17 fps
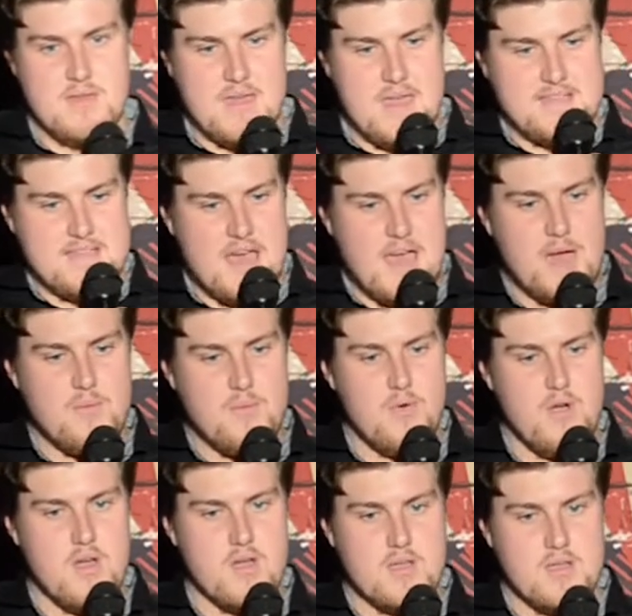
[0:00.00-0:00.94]
It's hard
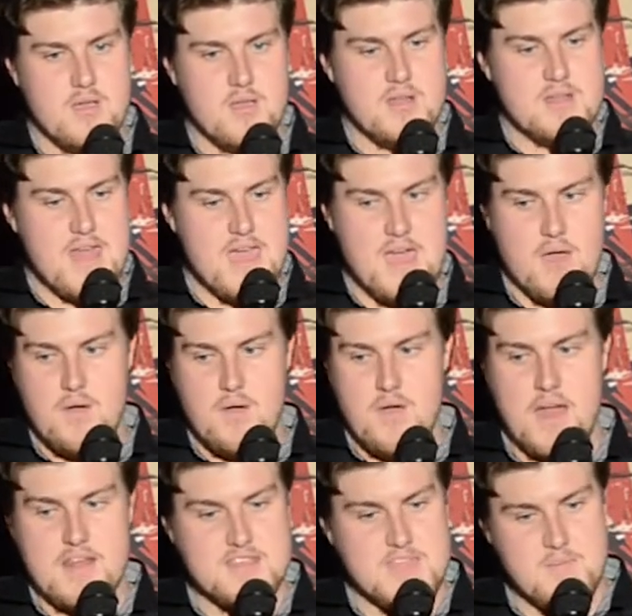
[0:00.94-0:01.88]
work. Now,
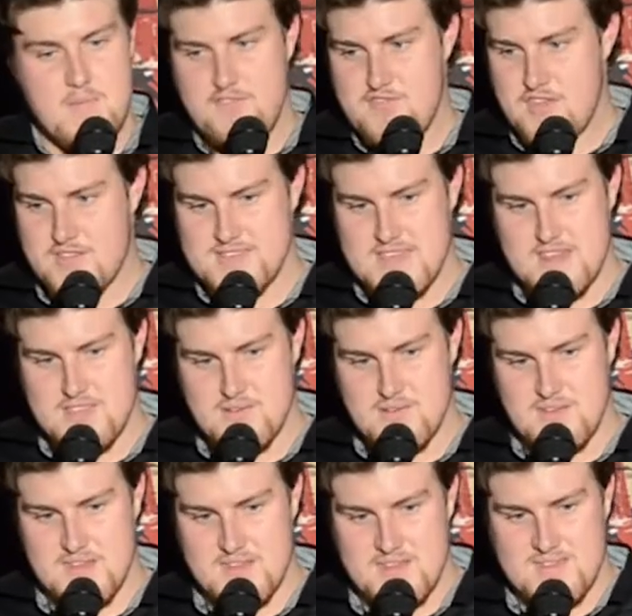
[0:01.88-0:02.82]
I just get my fiancé to do
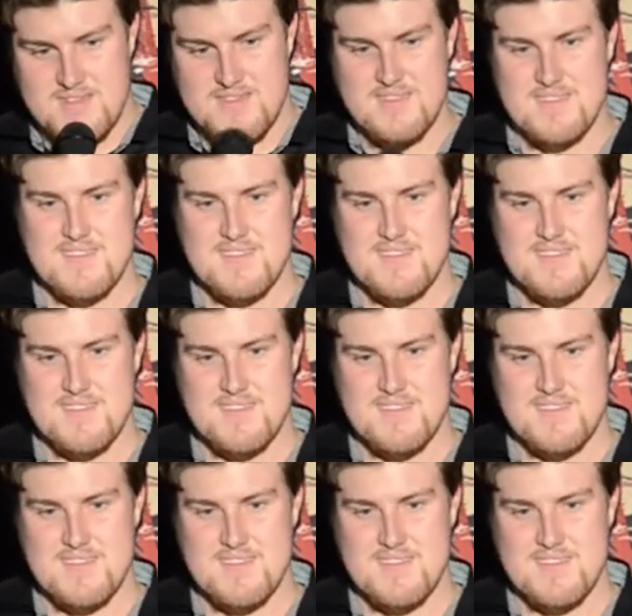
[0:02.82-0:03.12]
it.